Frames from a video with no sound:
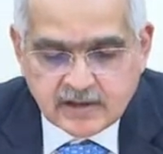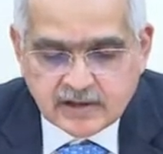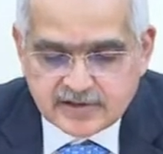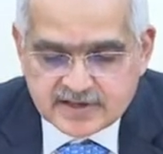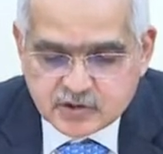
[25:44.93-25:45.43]

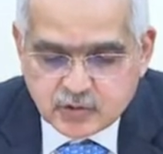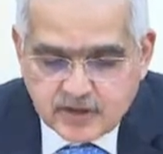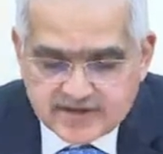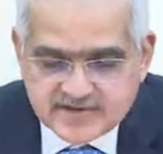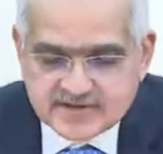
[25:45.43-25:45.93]
risk
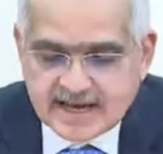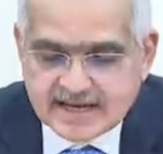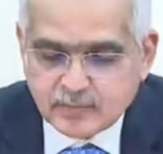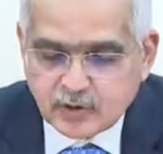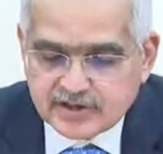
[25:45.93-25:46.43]
weights,
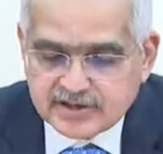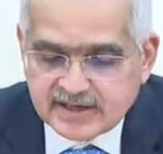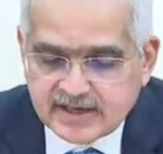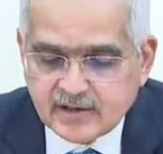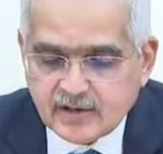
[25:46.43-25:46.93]
and
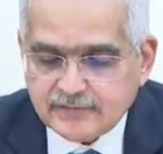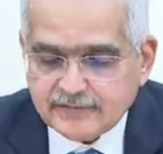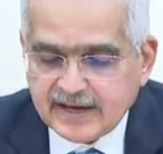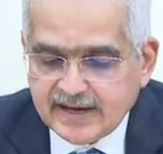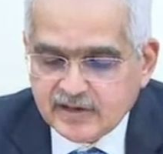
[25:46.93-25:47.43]
monitoring of
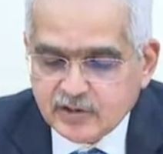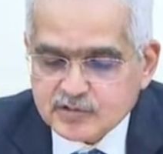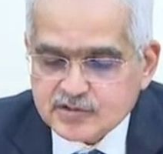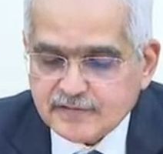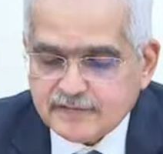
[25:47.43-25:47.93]
end
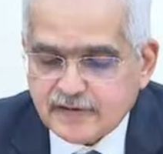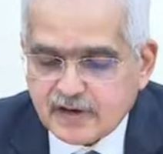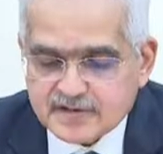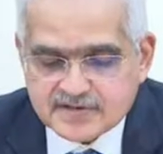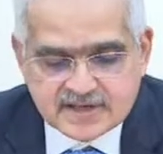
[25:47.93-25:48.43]
use of
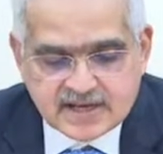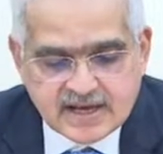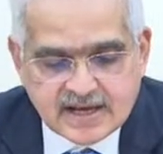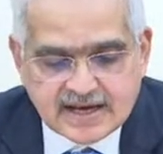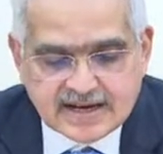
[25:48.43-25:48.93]
funds
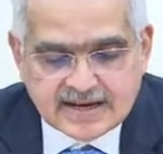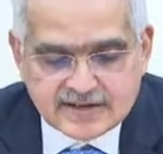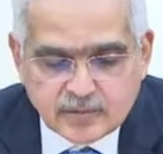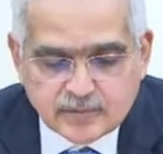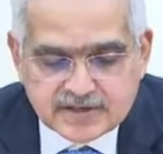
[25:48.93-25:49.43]
are
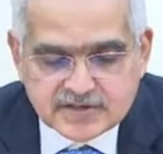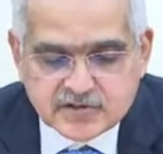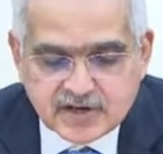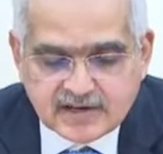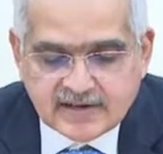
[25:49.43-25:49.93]
not being
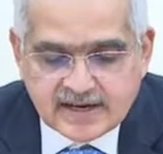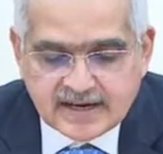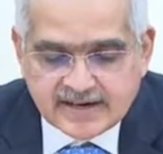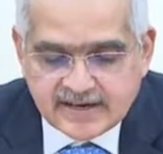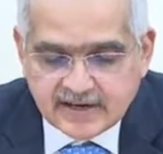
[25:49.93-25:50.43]
strictly
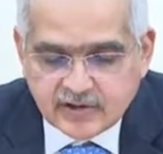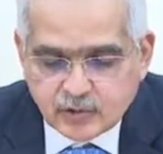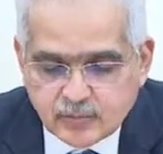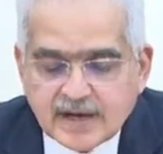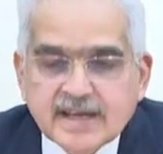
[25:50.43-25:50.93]
adhered to
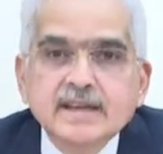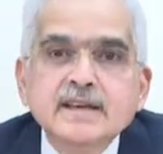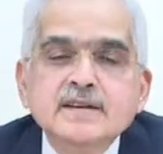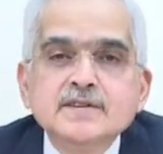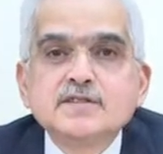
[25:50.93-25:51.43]
by
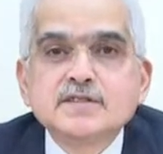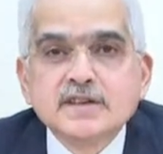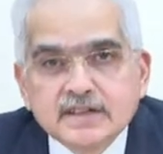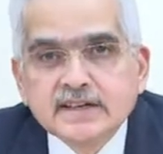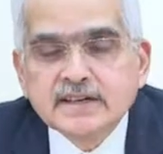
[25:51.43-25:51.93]

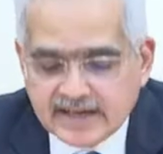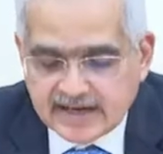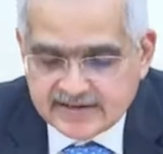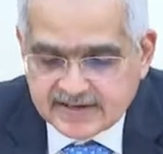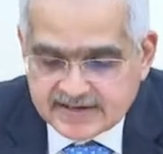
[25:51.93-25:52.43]
certain
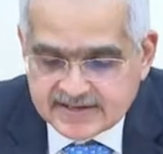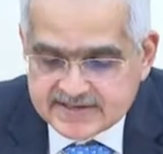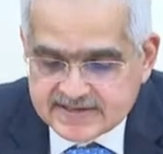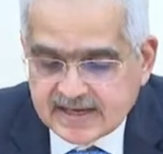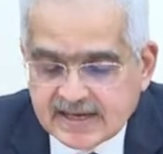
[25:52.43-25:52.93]

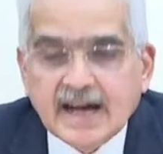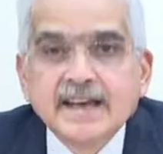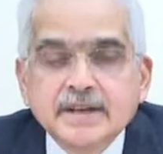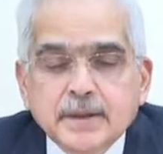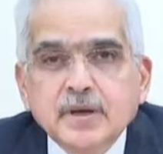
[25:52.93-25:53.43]
entities. I
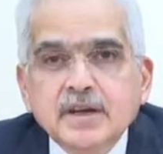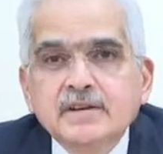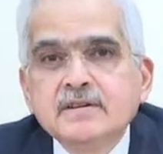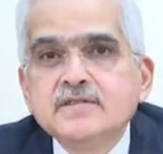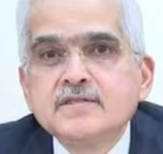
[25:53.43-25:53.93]
repeat,
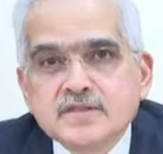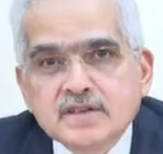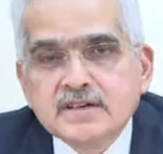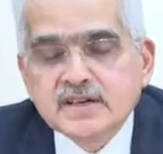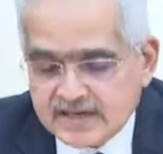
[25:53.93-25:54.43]

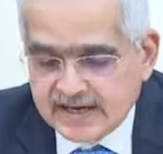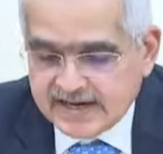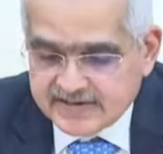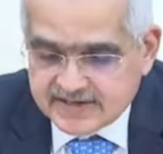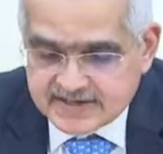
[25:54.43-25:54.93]
certain
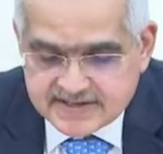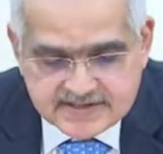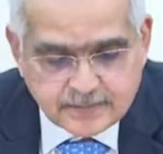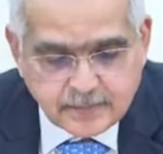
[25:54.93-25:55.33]
entities.